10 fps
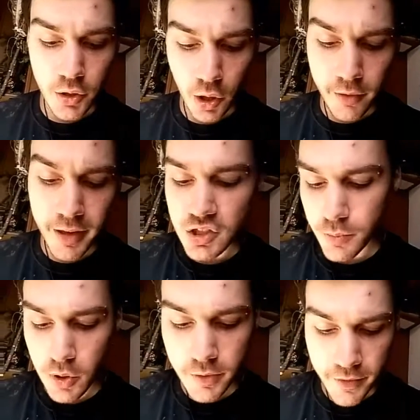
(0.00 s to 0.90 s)

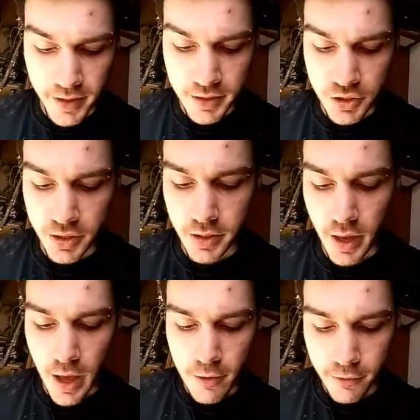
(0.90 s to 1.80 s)
courage, motivation,
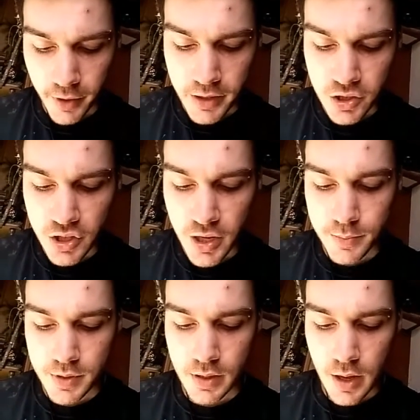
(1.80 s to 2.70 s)

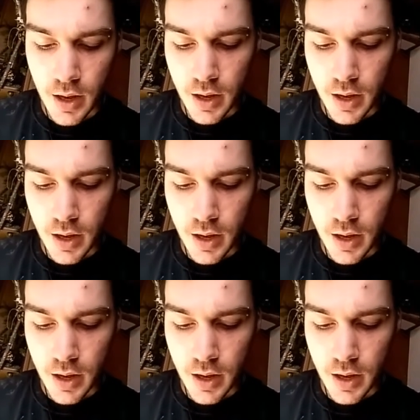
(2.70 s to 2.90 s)
friendships,